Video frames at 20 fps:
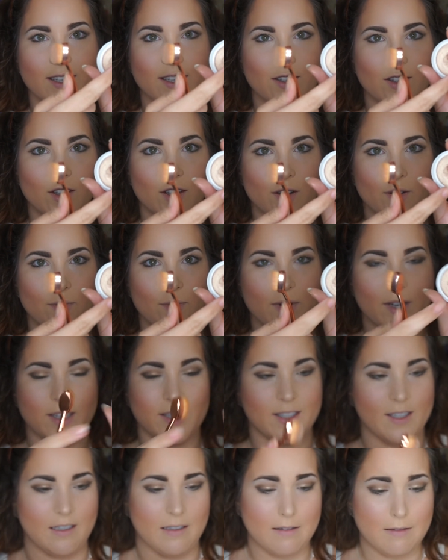Like, look at what
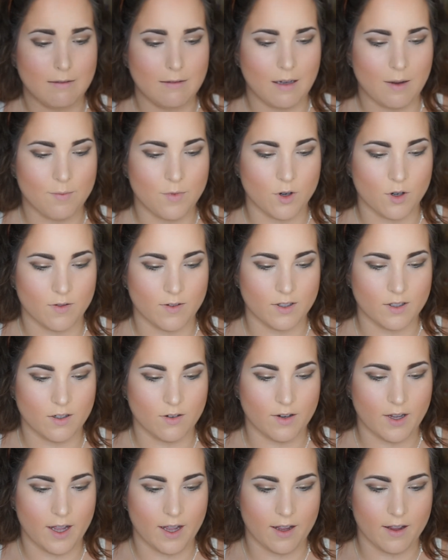it did. Oh, I'm
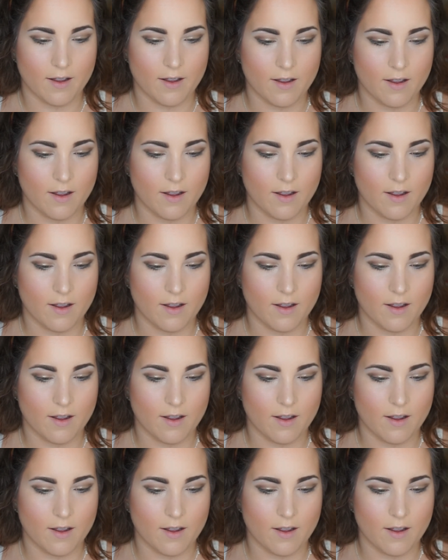nervous. Okay.